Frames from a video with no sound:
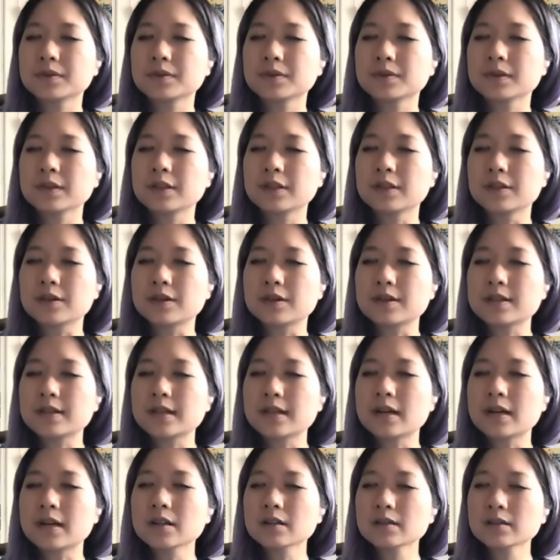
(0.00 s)
in
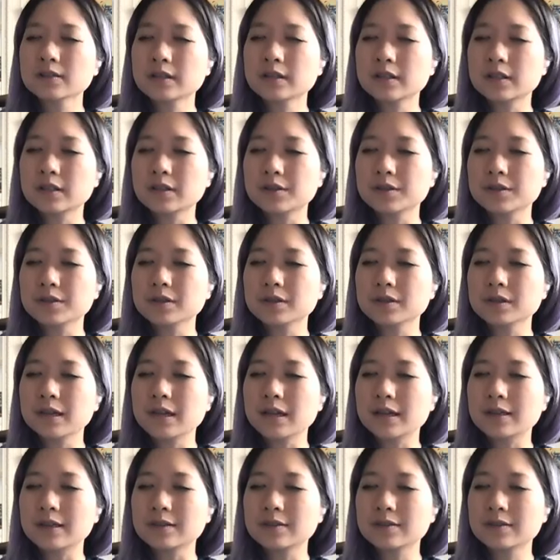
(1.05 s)
yourself, in your own
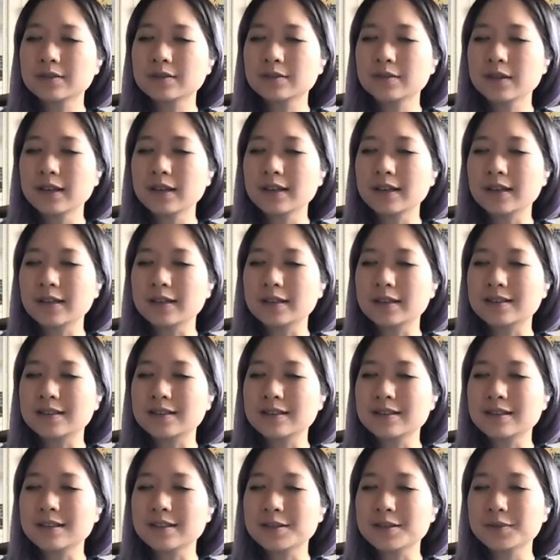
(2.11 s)
life,
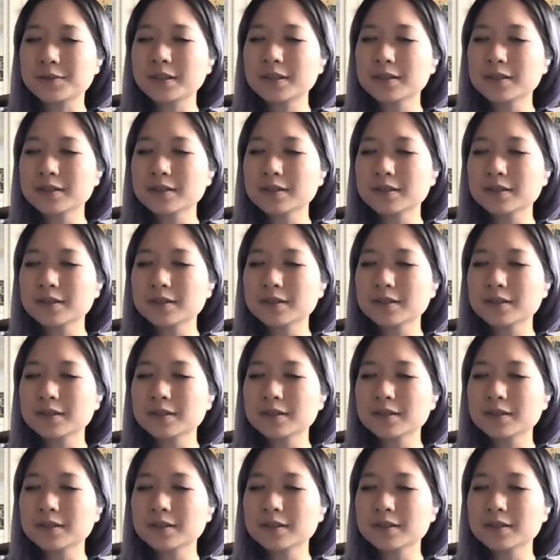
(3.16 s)
and in the world.